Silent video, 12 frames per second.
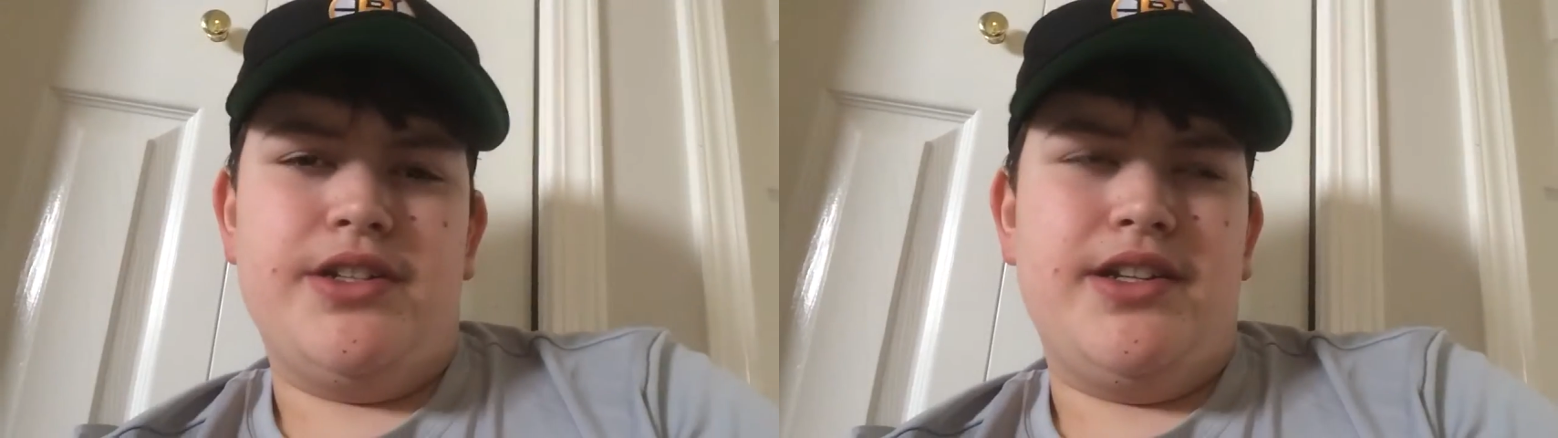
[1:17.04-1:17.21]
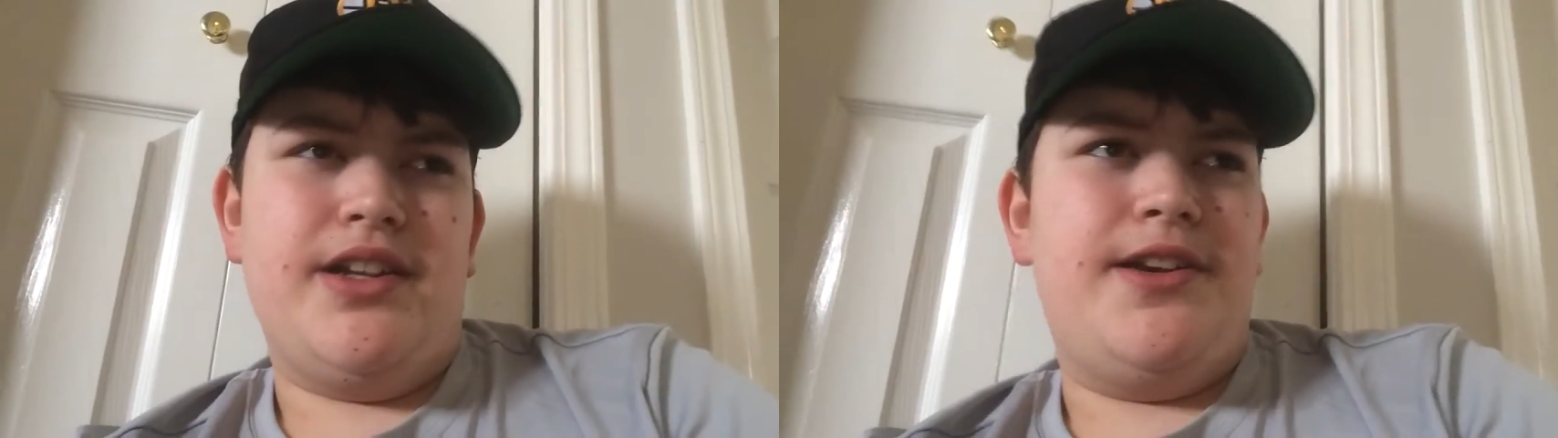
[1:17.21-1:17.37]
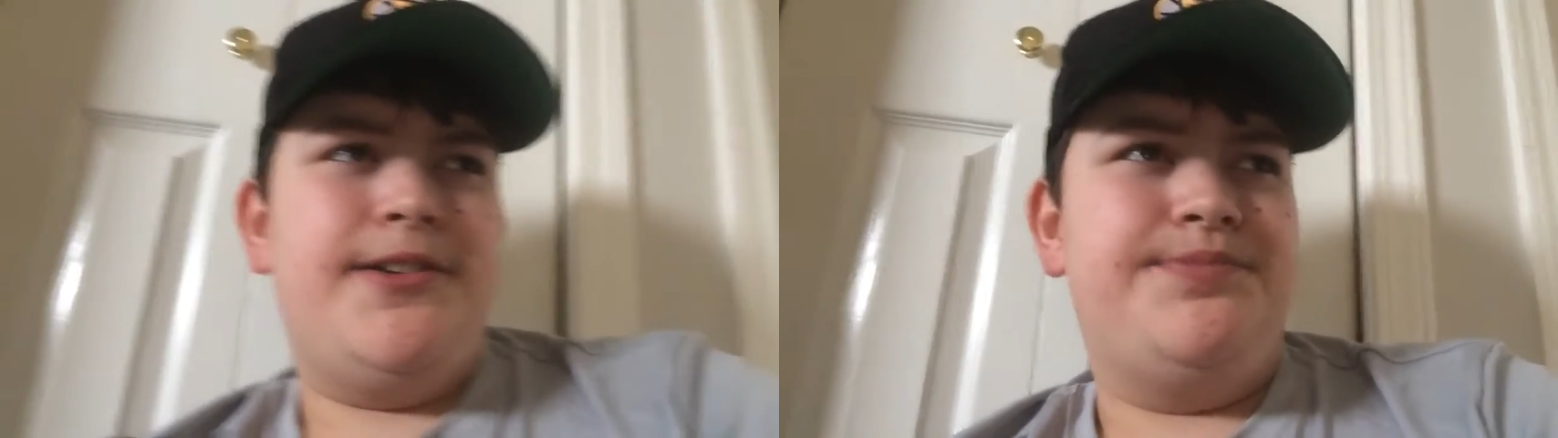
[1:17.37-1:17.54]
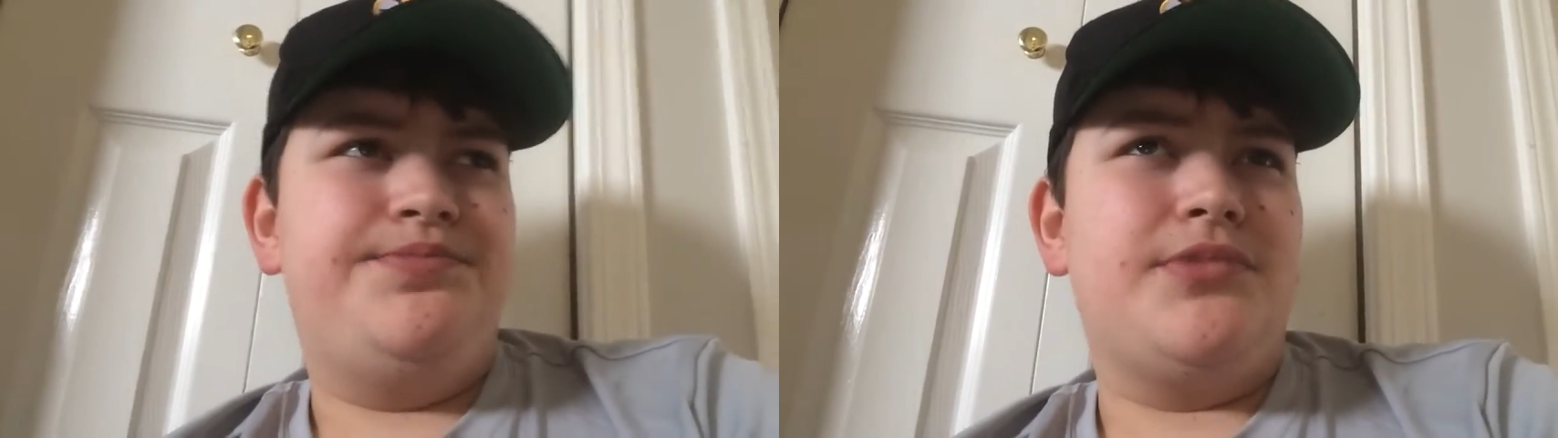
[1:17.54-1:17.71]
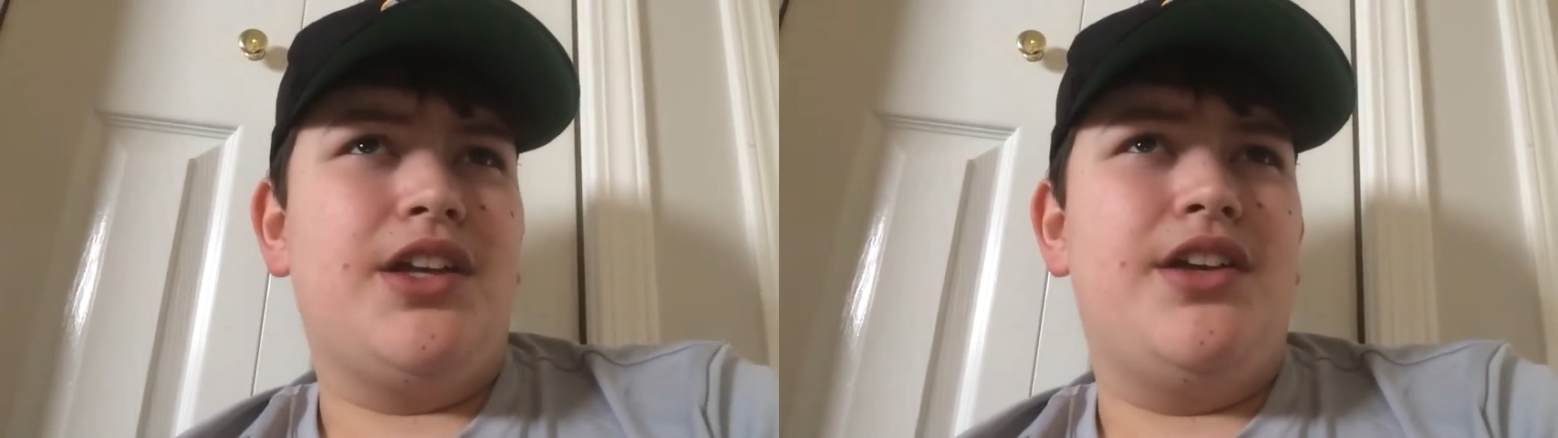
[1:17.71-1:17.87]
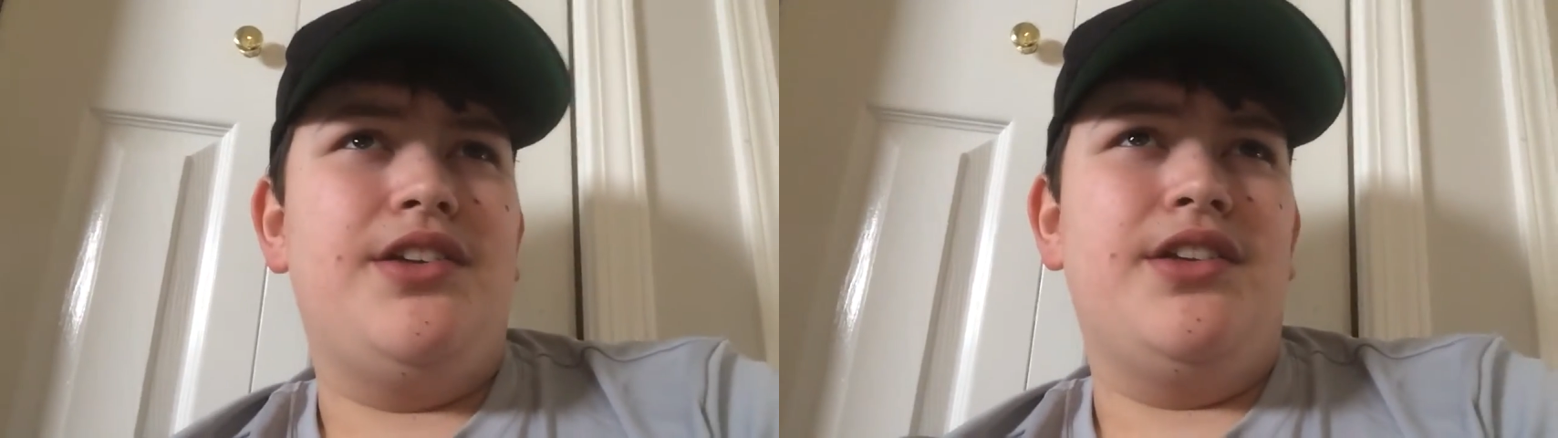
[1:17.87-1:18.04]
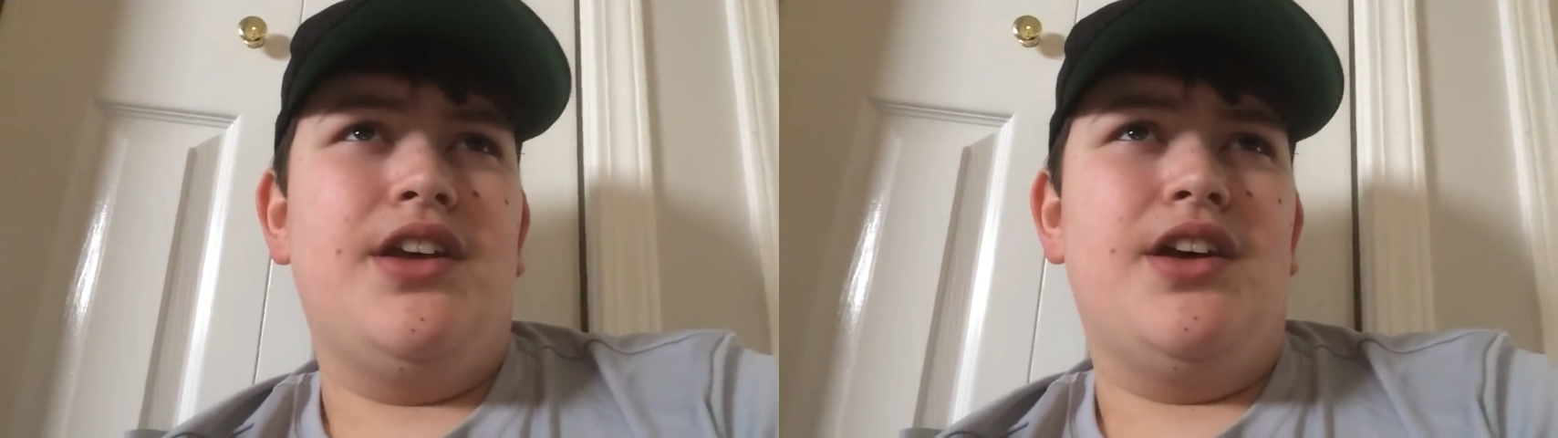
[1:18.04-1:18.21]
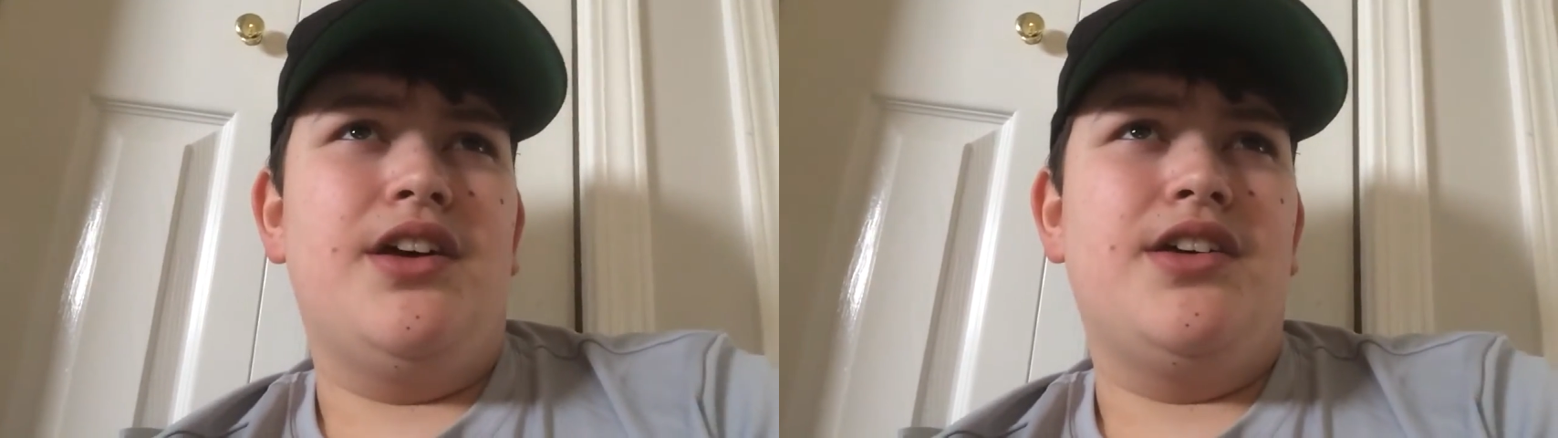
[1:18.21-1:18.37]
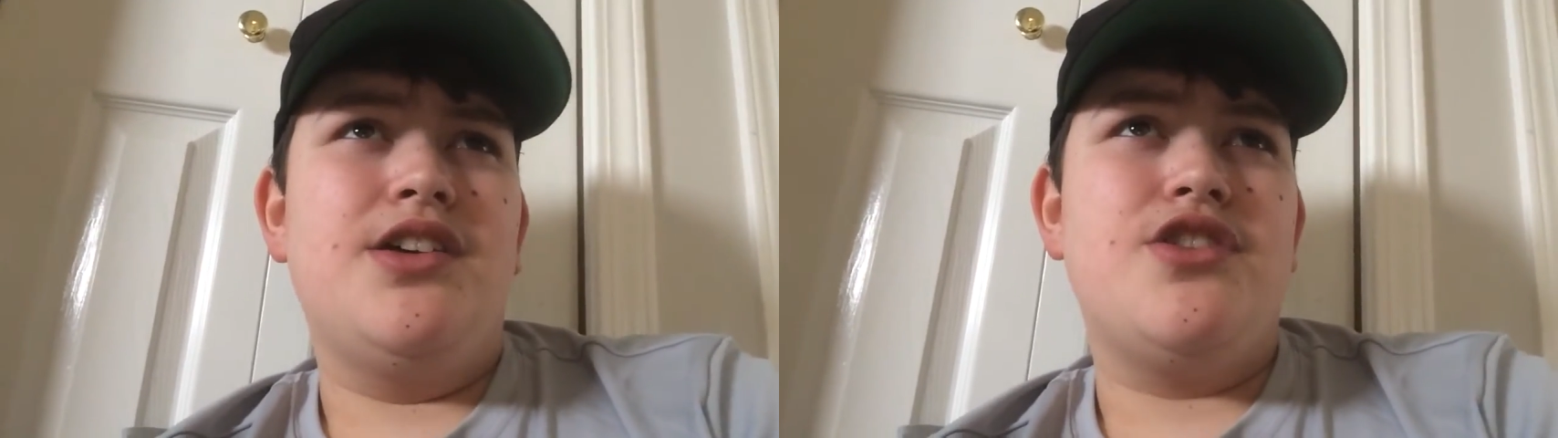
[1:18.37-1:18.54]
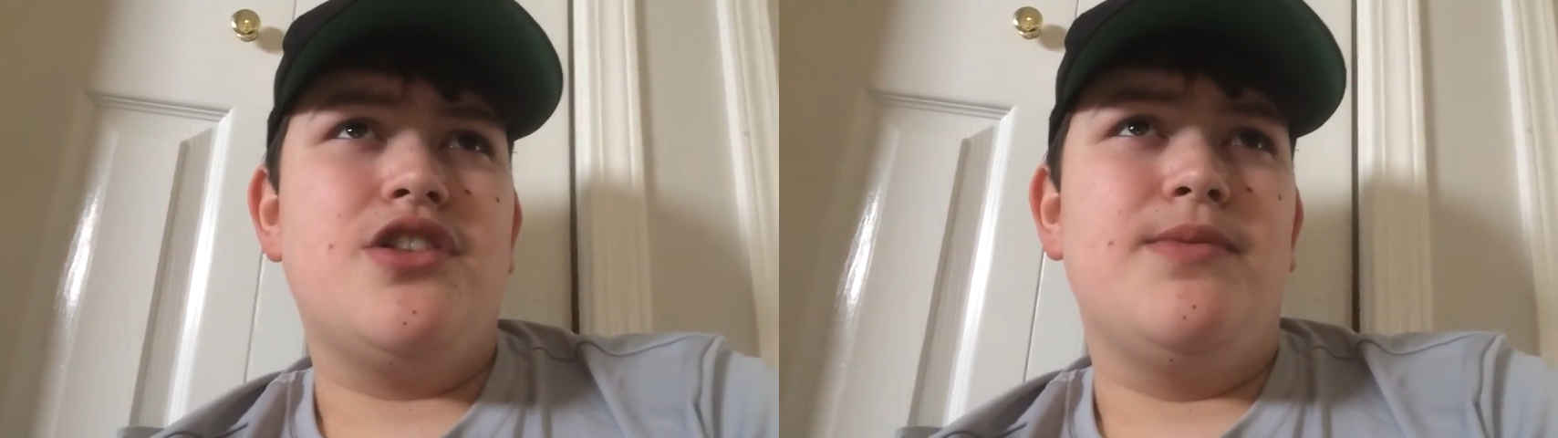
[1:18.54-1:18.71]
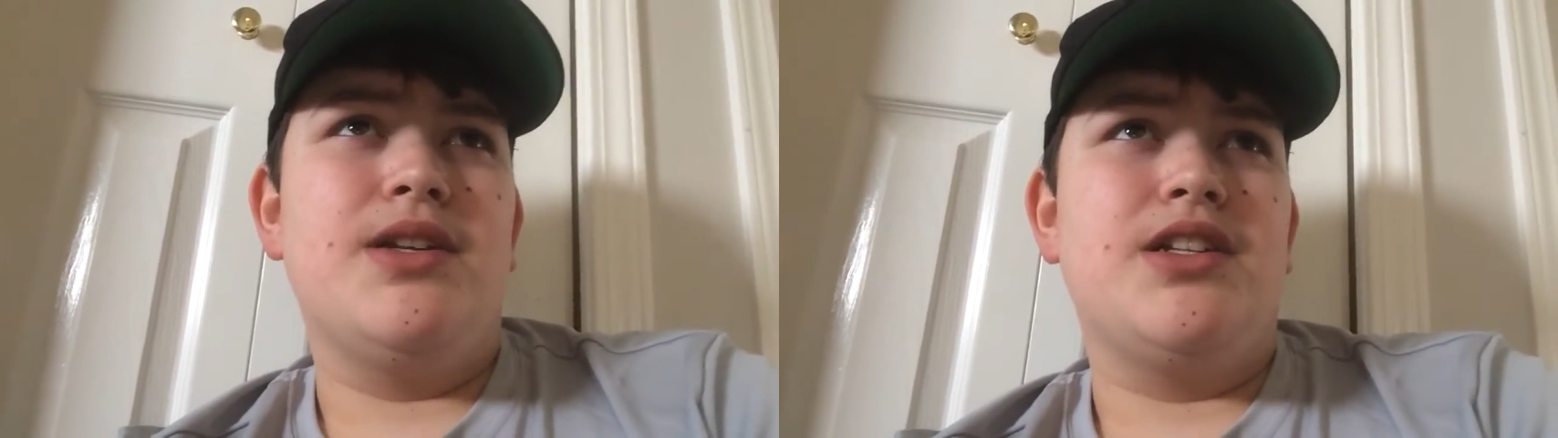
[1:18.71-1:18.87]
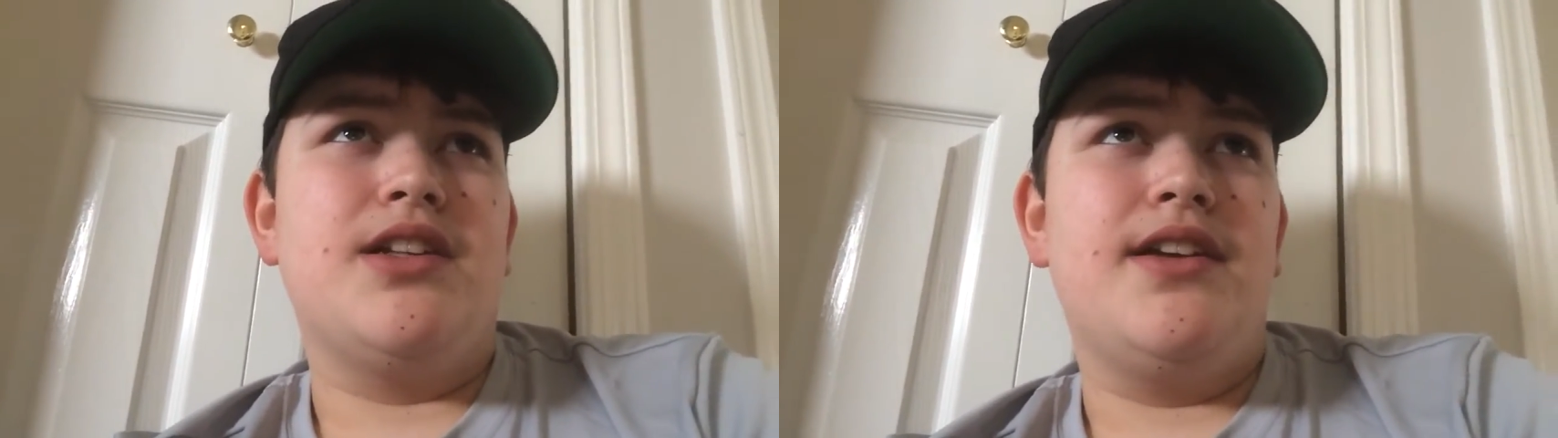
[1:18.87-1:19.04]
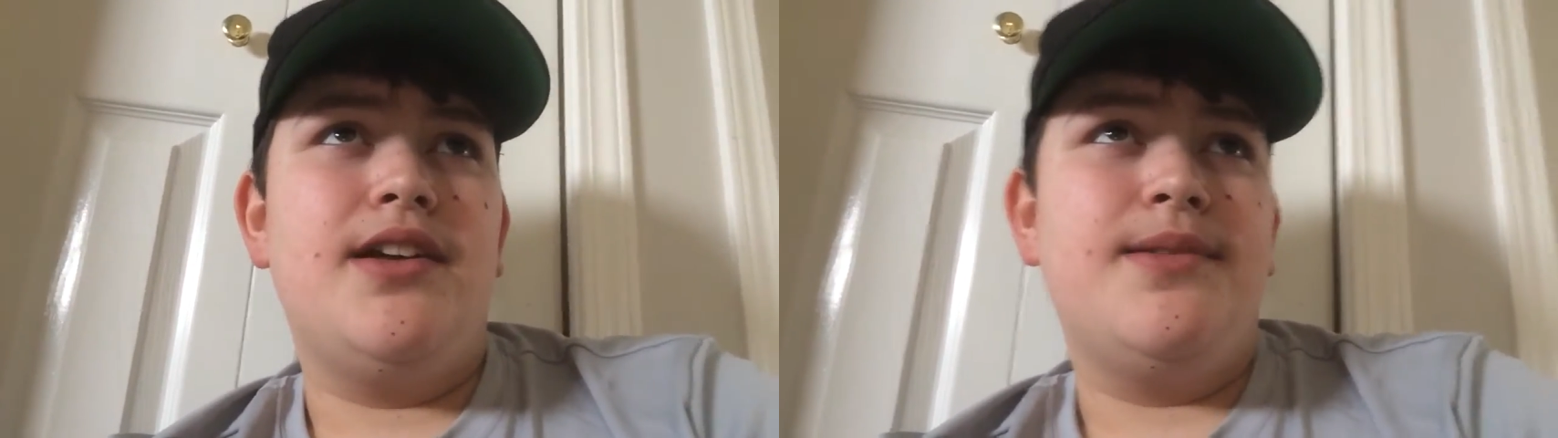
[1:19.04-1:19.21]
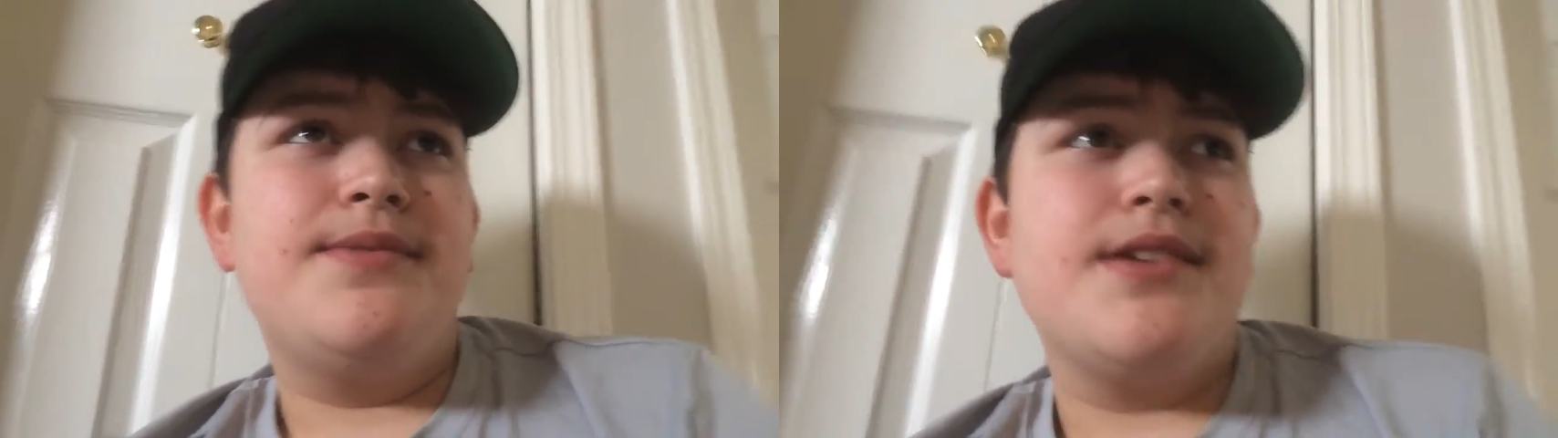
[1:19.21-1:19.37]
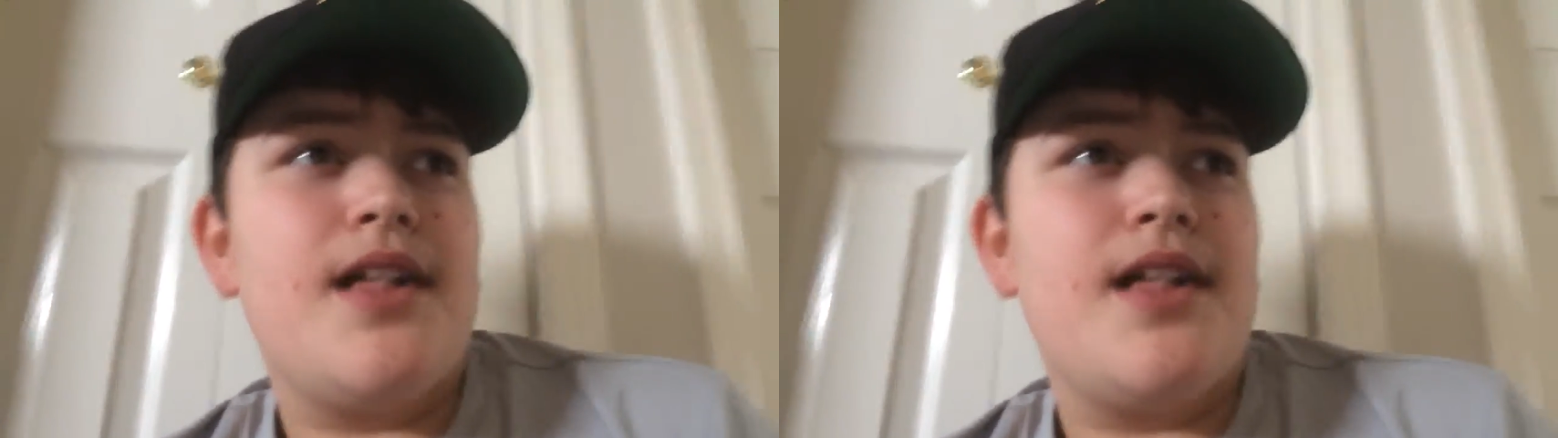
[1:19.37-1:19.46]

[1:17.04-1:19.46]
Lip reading: today, in the tournament today.